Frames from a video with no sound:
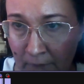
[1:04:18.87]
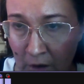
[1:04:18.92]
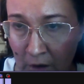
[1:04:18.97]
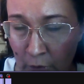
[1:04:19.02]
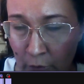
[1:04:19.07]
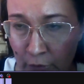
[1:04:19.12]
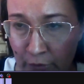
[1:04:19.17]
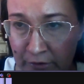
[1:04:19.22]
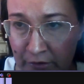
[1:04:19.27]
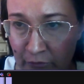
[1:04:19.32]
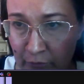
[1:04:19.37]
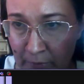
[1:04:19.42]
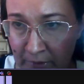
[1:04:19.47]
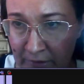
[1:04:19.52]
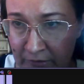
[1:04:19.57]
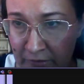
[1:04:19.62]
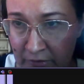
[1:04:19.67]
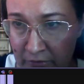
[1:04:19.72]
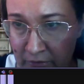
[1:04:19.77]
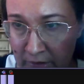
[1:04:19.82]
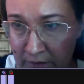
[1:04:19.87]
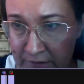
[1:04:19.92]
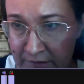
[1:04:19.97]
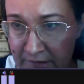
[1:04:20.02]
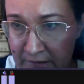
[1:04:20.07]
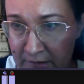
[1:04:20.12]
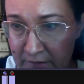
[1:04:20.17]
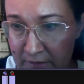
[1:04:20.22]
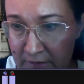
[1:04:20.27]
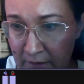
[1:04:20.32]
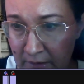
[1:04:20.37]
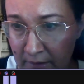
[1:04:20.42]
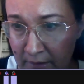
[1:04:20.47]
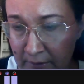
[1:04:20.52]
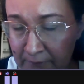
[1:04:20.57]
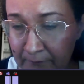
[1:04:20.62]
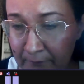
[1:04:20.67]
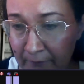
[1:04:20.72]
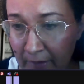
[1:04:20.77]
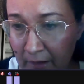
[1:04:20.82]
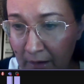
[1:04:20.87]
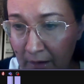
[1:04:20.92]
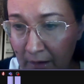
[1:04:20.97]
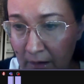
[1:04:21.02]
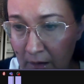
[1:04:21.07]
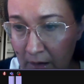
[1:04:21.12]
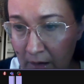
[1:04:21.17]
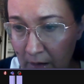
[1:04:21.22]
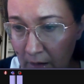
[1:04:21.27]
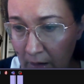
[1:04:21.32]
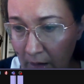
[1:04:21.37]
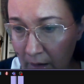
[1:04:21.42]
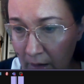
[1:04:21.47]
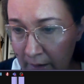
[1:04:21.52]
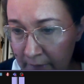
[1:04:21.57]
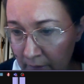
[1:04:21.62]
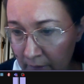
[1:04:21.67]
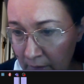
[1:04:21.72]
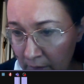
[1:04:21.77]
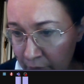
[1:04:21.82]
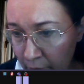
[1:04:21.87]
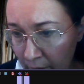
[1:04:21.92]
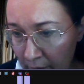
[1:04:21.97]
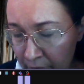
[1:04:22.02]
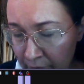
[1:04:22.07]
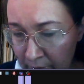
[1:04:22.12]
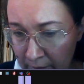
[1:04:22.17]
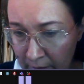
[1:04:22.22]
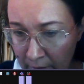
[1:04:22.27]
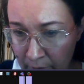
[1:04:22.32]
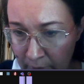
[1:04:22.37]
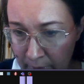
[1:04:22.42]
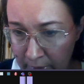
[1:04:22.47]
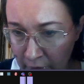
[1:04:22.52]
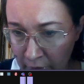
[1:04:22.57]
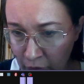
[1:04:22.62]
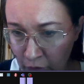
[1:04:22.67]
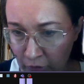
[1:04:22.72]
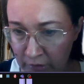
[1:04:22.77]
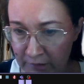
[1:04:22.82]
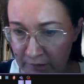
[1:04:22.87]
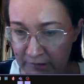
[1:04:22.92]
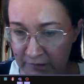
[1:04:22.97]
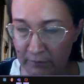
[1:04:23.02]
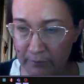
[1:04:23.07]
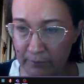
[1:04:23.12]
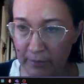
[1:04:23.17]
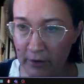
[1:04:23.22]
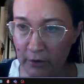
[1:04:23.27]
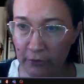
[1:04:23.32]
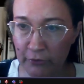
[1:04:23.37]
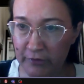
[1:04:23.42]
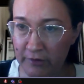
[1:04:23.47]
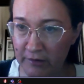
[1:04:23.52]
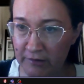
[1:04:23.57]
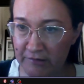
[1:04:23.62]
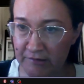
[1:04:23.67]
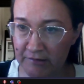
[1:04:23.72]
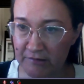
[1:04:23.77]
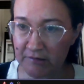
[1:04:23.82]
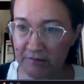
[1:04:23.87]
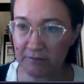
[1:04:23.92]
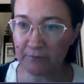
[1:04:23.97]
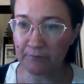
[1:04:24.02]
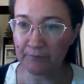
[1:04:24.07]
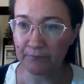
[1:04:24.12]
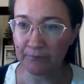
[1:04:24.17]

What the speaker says: all these materials there. And if you have any questions about this